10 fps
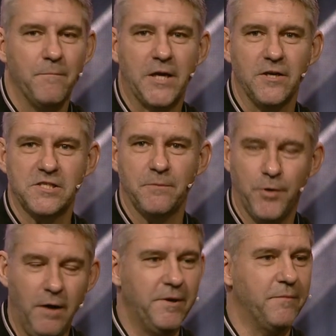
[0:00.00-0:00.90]
Because the
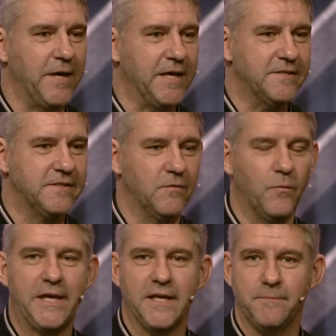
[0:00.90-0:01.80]
problem is,
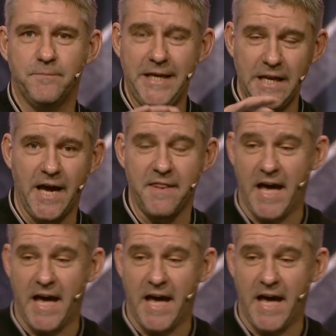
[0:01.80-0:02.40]
we can be like